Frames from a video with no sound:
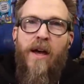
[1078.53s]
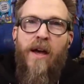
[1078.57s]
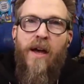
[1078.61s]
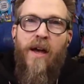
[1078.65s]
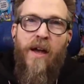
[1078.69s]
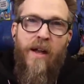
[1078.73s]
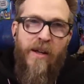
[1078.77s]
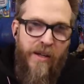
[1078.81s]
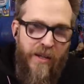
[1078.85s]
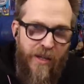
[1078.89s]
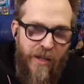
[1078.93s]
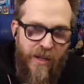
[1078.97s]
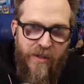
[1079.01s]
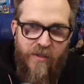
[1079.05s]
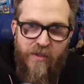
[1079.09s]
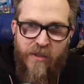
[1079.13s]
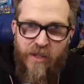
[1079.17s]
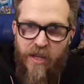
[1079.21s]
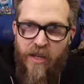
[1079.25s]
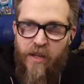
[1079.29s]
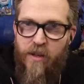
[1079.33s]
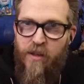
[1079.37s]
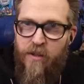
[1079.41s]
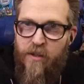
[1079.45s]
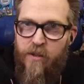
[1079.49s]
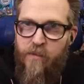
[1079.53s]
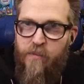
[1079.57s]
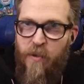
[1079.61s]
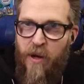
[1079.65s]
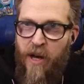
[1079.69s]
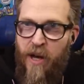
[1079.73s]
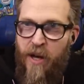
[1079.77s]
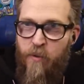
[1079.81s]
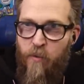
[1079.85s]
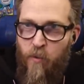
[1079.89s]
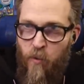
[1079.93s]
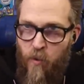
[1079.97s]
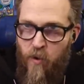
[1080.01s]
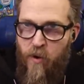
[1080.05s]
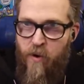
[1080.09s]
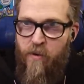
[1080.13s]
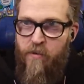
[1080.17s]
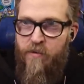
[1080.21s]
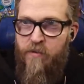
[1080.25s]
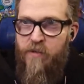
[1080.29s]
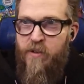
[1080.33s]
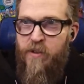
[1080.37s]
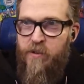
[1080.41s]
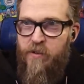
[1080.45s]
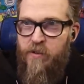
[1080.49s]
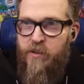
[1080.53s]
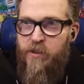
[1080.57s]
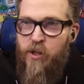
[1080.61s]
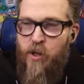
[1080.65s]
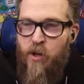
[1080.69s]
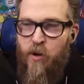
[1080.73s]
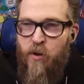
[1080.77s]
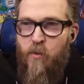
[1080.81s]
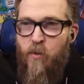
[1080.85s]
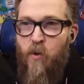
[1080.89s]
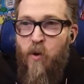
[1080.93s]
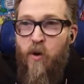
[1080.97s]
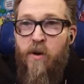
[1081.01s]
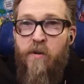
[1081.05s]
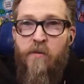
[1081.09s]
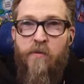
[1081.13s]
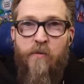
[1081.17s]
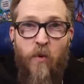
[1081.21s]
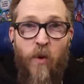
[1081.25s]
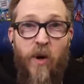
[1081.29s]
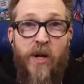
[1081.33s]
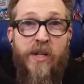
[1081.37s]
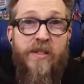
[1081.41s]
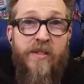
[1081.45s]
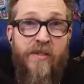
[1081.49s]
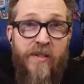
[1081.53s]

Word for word: and he is killed by Worf. So Worf was